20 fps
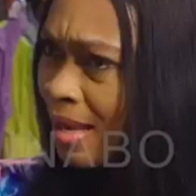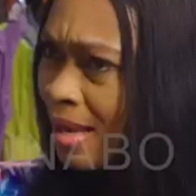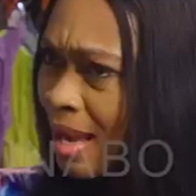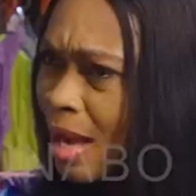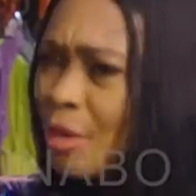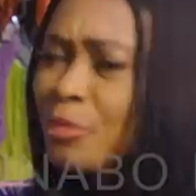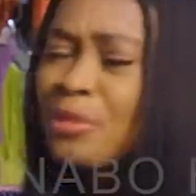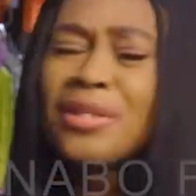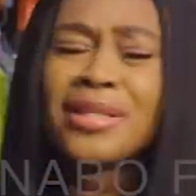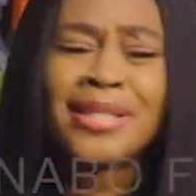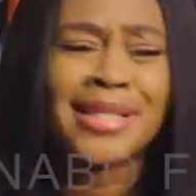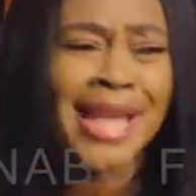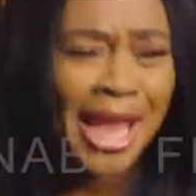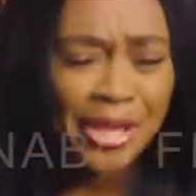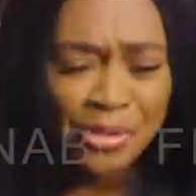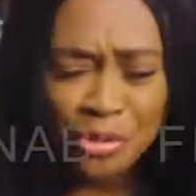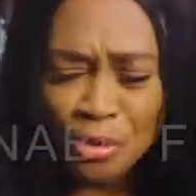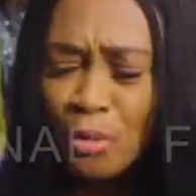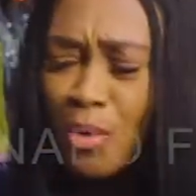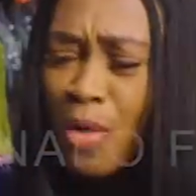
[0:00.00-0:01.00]
How dare
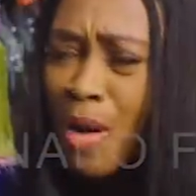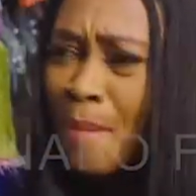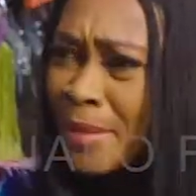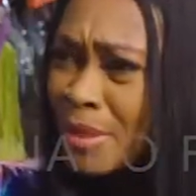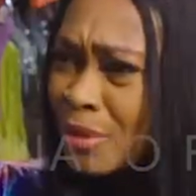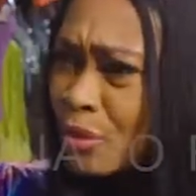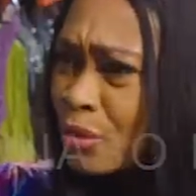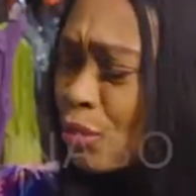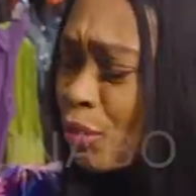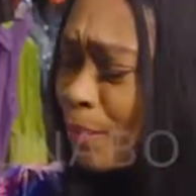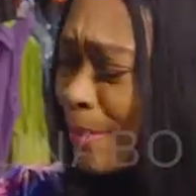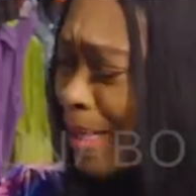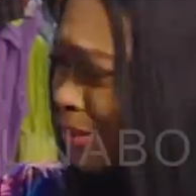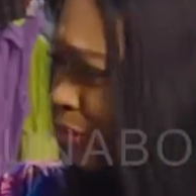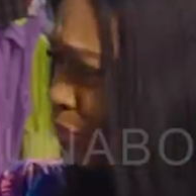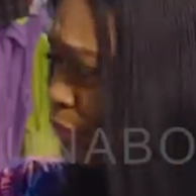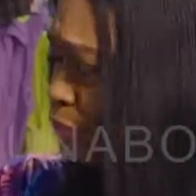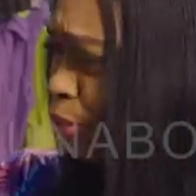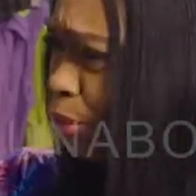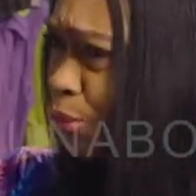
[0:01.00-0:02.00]
you come into my
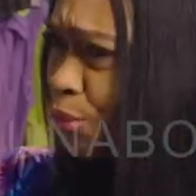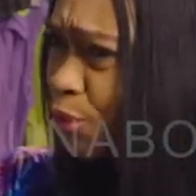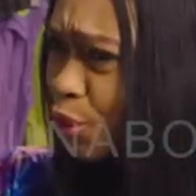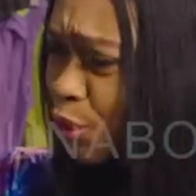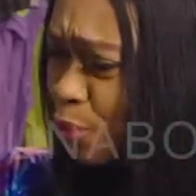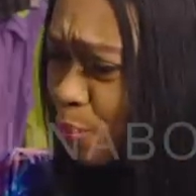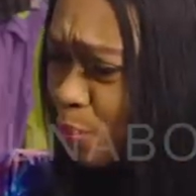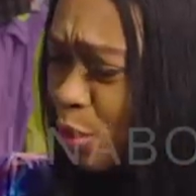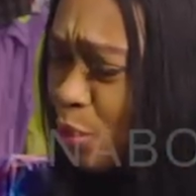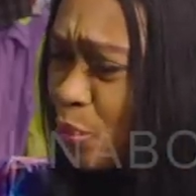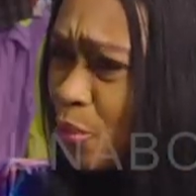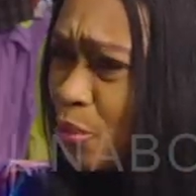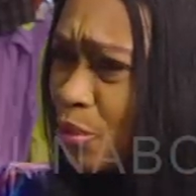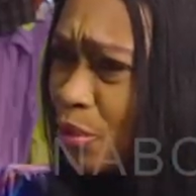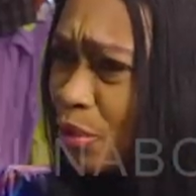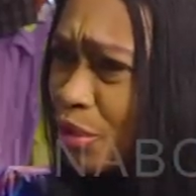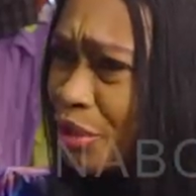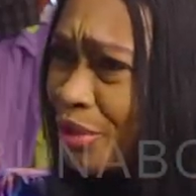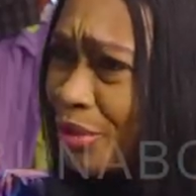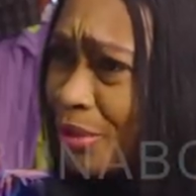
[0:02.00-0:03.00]
store to spew
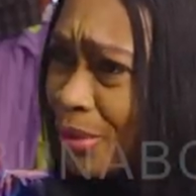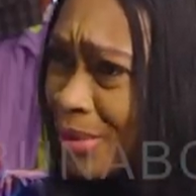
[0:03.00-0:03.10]
such